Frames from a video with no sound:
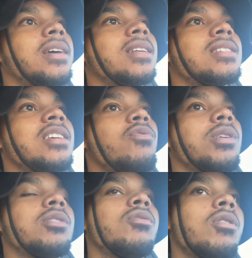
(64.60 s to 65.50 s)
Let's see if we
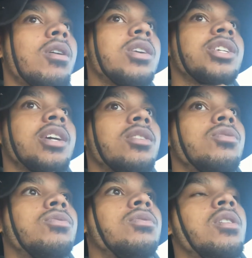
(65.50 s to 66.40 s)
could grow our
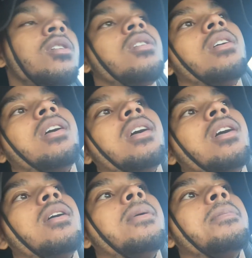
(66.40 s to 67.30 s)
channel. So
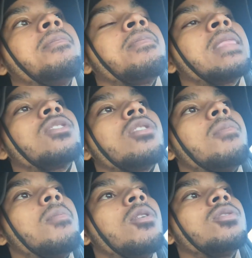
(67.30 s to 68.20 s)
I'm
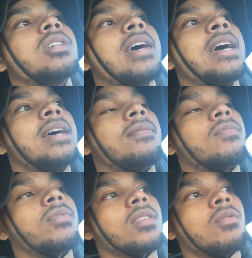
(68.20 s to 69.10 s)
almost at,
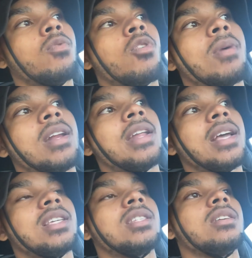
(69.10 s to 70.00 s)
well, my
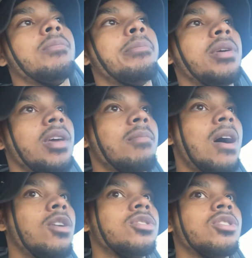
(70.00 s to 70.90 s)
next big
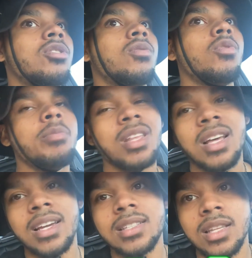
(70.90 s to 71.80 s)
milestone will be
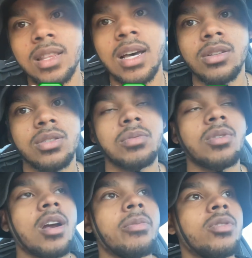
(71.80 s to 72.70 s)
like 10,000
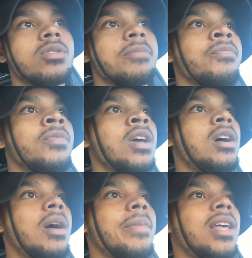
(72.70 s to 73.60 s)
subscribers.
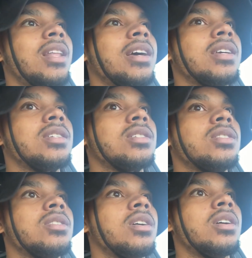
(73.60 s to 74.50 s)
I'm at like
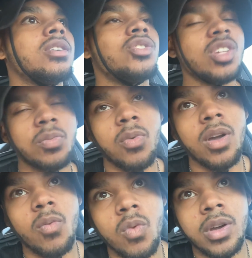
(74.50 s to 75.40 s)

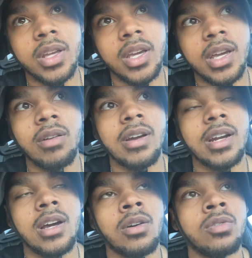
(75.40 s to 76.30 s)
6.1K right
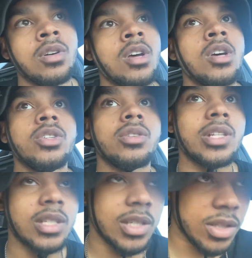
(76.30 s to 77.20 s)
now. So
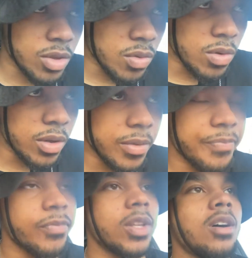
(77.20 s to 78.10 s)
let's get to it.
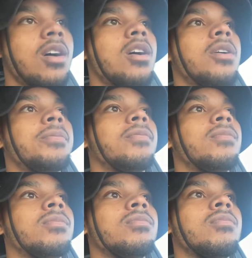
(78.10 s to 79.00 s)

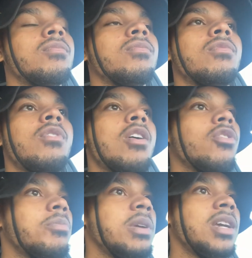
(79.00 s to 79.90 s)
Rock
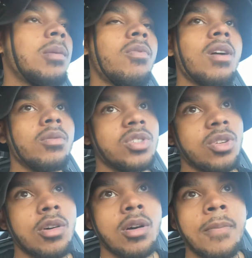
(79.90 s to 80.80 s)
with me, and I'm gonna rock with
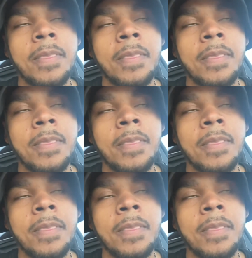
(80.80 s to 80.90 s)
y'all.